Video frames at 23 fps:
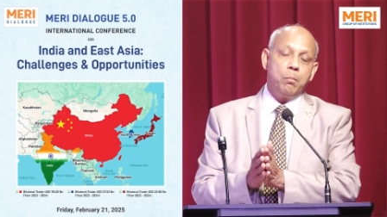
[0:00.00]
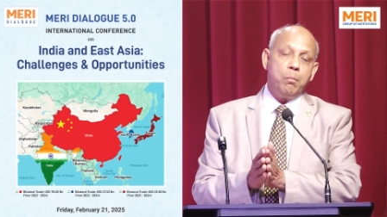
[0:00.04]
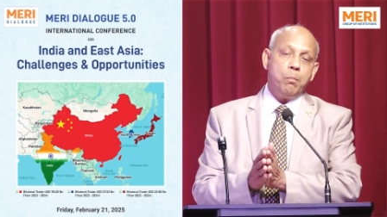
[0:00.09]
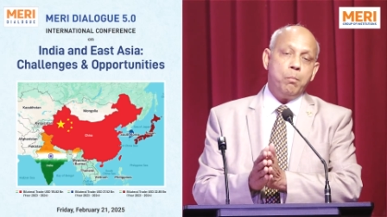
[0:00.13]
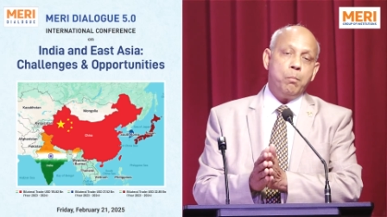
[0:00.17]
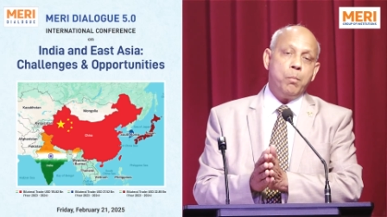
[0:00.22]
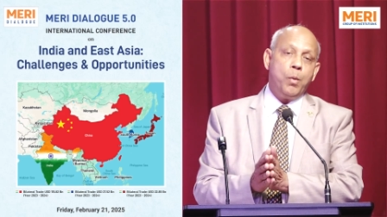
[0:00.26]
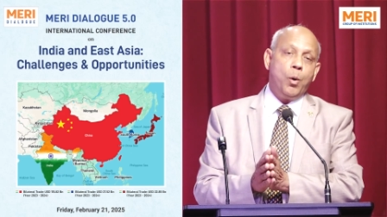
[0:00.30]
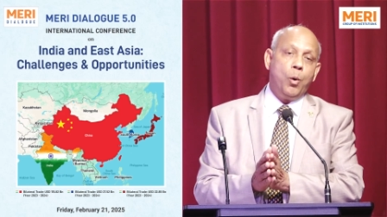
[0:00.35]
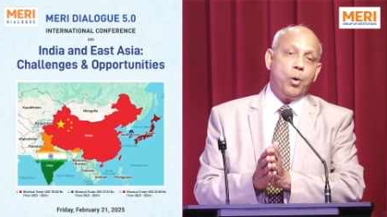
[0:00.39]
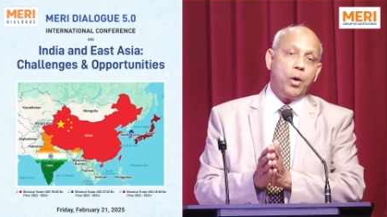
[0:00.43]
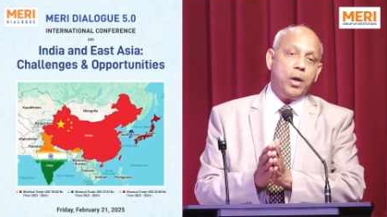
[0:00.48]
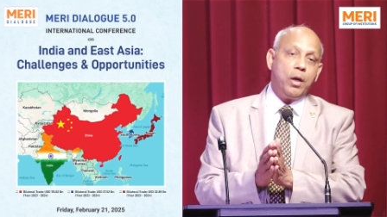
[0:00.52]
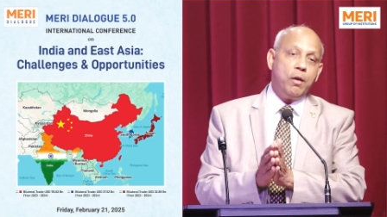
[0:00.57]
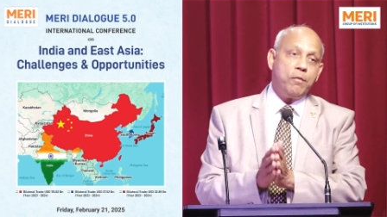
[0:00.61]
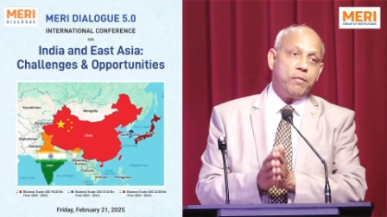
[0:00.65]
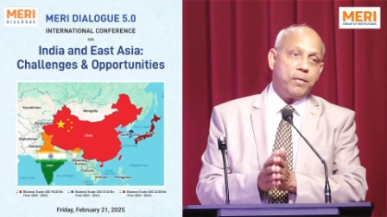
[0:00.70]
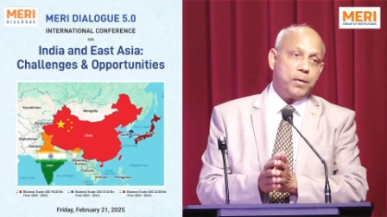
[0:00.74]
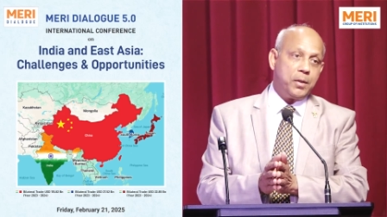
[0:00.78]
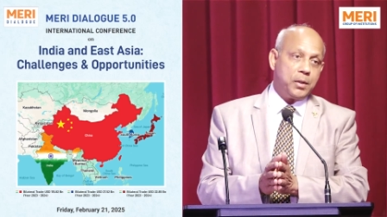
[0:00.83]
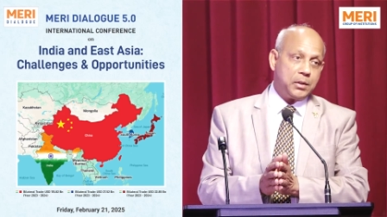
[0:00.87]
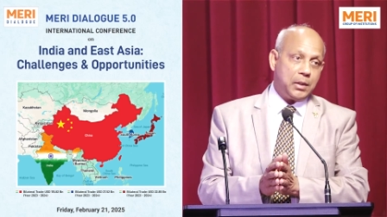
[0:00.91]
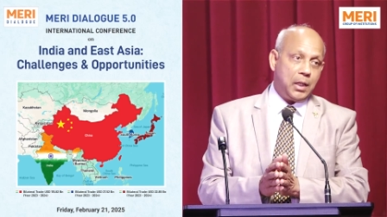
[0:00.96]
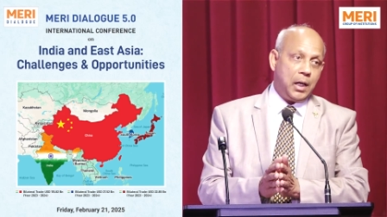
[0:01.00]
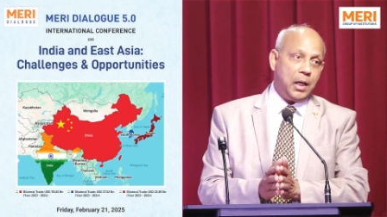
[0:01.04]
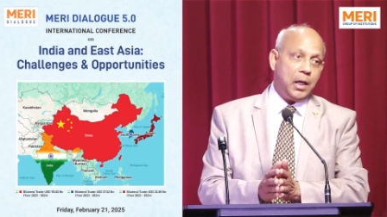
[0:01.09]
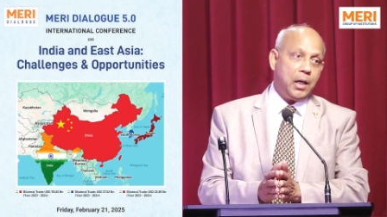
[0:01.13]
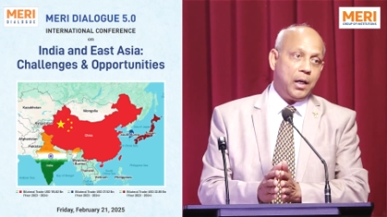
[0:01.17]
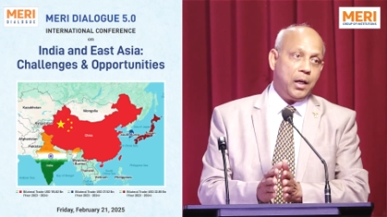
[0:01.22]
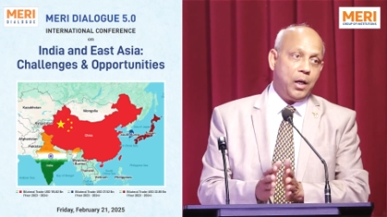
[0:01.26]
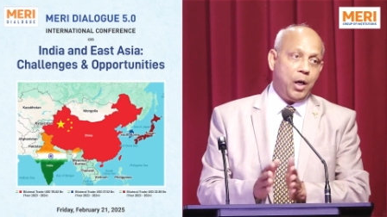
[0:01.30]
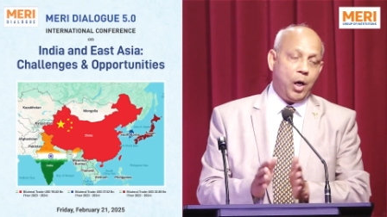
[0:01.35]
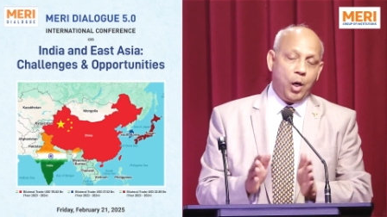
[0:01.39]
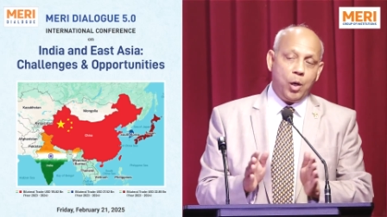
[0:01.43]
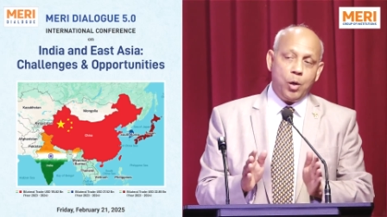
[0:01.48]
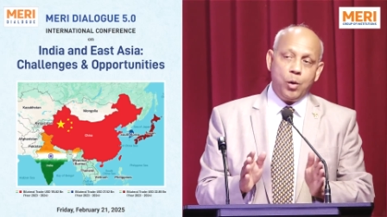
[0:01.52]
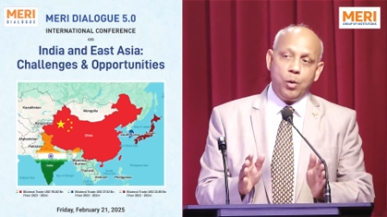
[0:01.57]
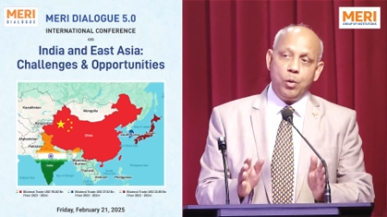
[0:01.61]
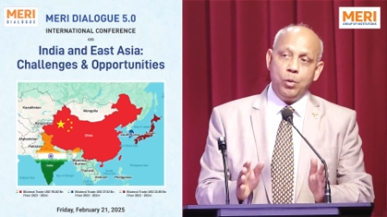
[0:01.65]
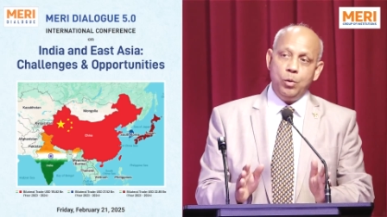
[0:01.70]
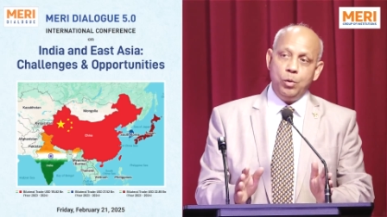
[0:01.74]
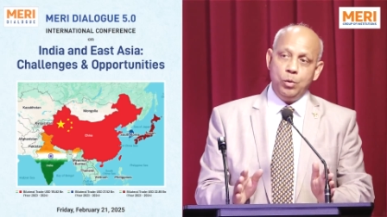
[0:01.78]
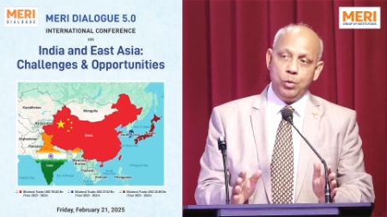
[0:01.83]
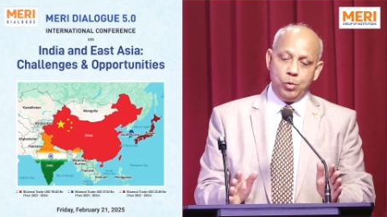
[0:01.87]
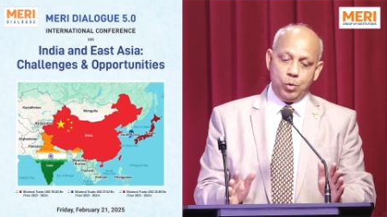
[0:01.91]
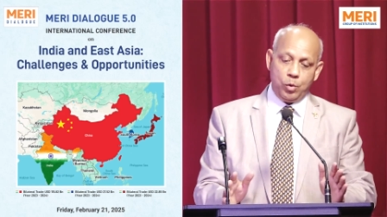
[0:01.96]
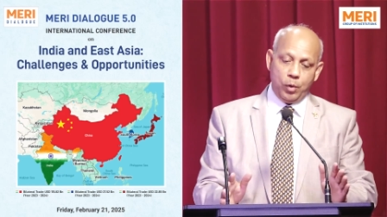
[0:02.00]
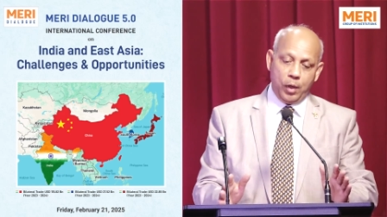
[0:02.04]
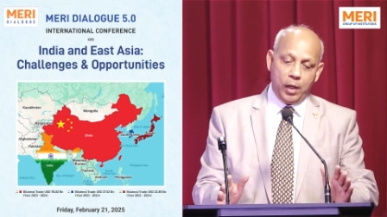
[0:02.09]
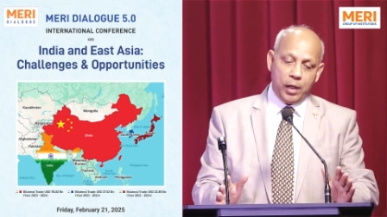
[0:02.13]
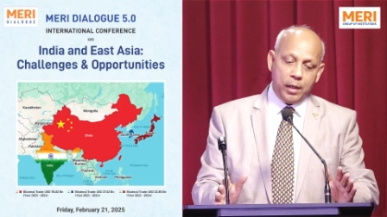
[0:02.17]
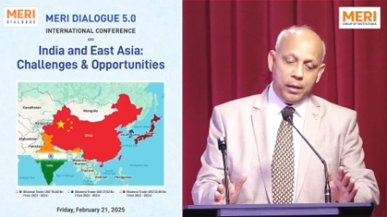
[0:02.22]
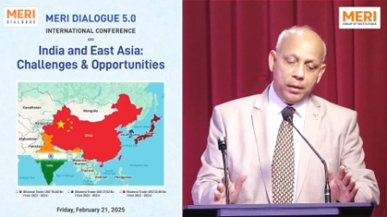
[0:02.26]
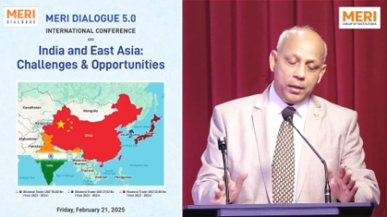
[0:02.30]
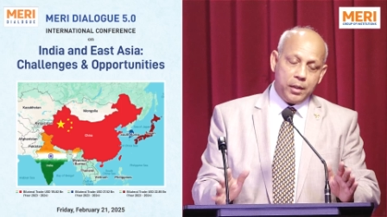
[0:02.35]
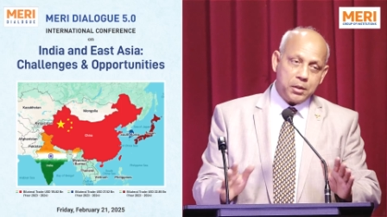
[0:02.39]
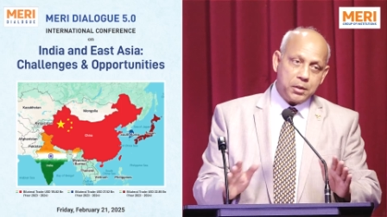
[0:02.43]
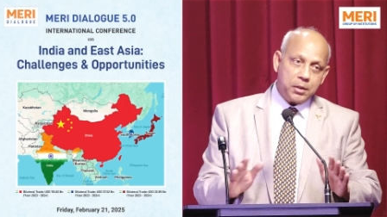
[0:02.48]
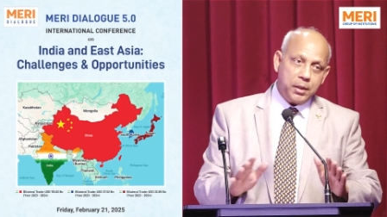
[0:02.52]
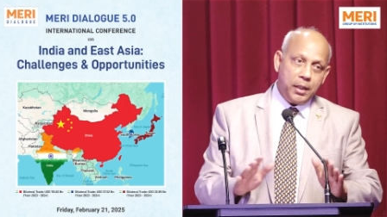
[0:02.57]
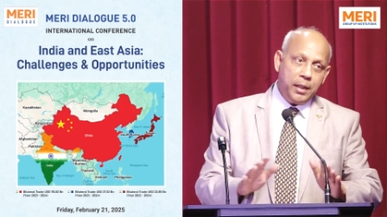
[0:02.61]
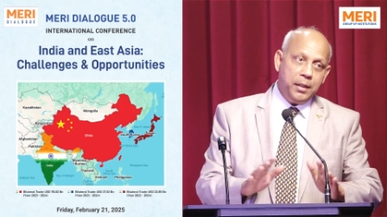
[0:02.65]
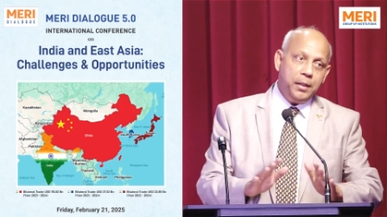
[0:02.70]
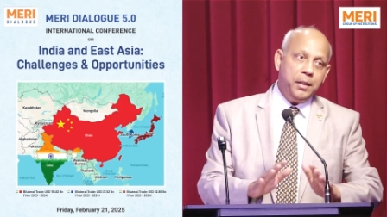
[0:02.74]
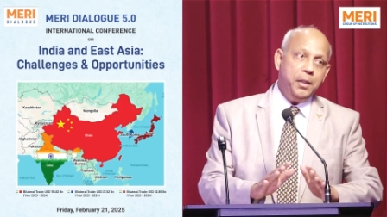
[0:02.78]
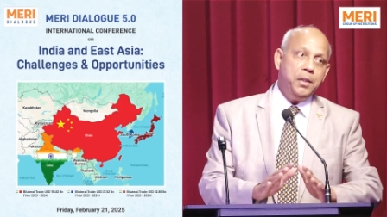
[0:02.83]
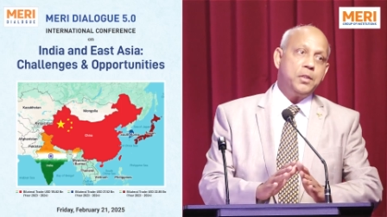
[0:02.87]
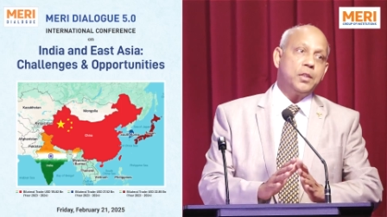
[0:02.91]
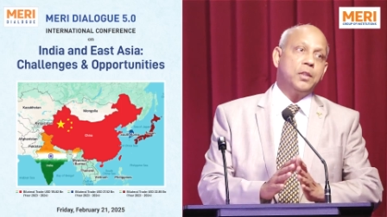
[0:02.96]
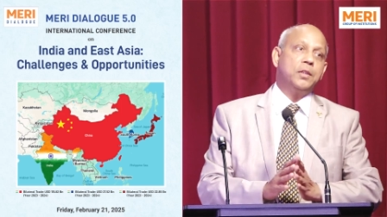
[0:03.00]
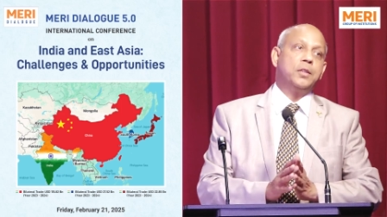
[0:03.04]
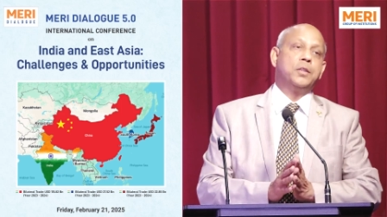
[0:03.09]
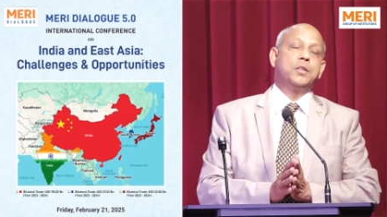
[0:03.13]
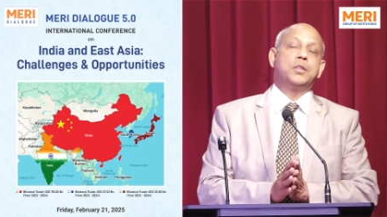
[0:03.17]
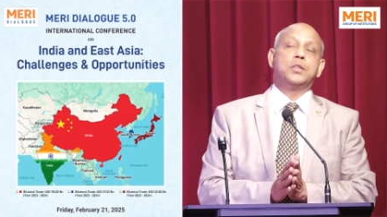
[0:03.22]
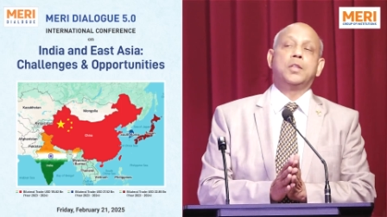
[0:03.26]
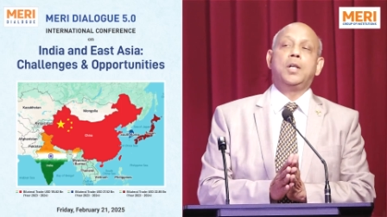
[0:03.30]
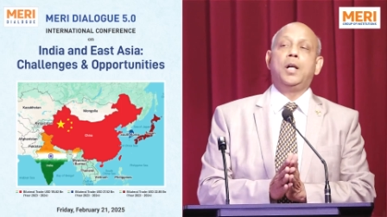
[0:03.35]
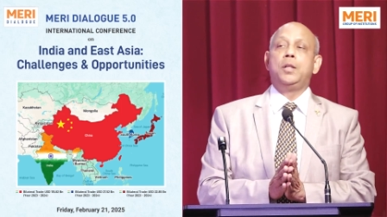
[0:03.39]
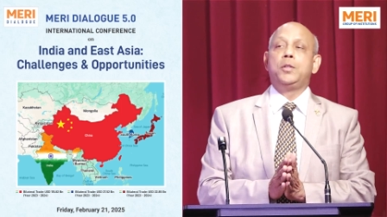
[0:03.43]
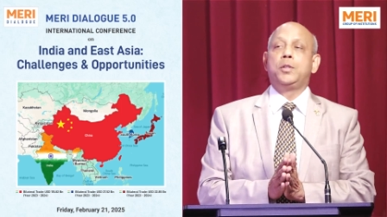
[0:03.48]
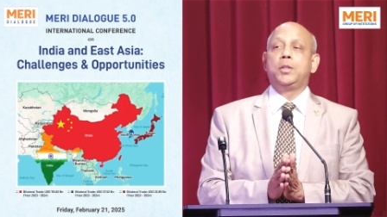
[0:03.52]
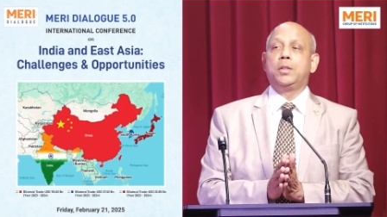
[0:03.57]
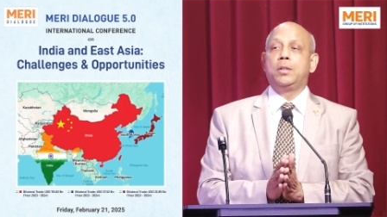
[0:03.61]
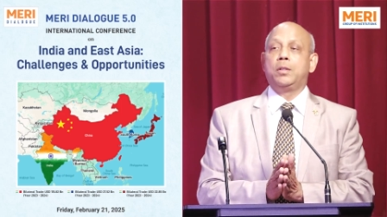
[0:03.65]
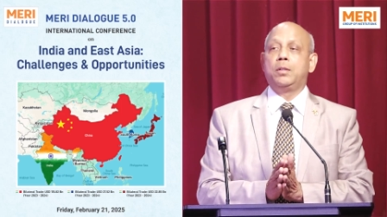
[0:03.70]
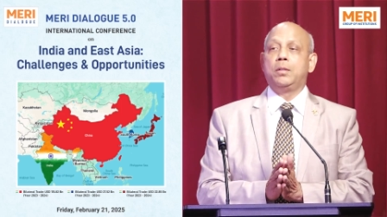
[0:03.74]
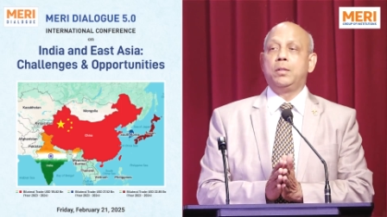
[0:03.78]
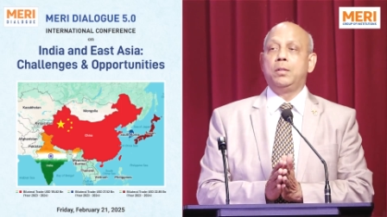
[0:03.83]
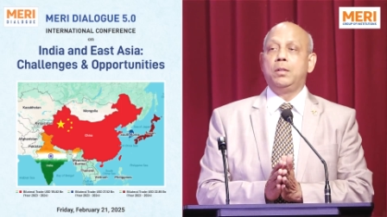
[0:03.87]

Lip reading: more efforts are now to understand each other's culture,